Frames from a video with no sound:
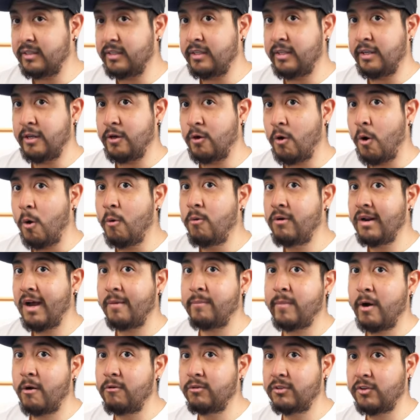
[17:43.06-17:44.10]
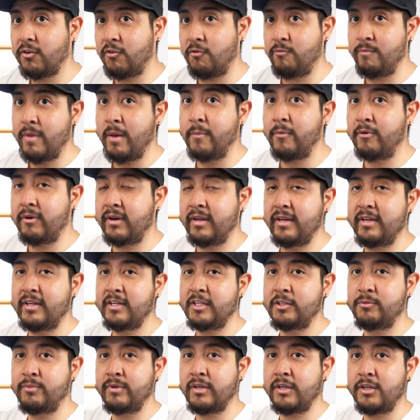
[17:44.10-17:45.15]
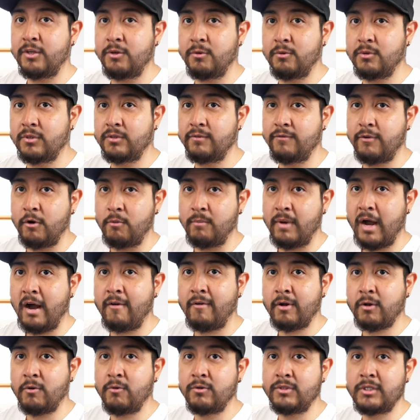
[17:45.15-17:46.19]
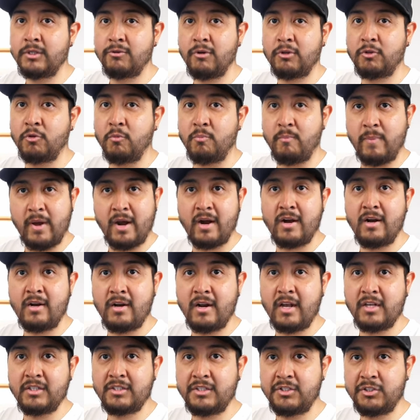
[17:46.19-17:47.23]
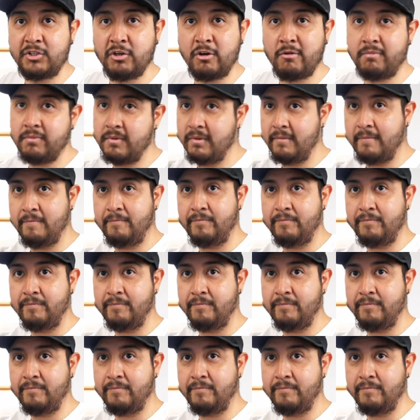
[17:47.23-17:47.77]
The whole amount of memory is being used from Abaqus in order to parallelize the job.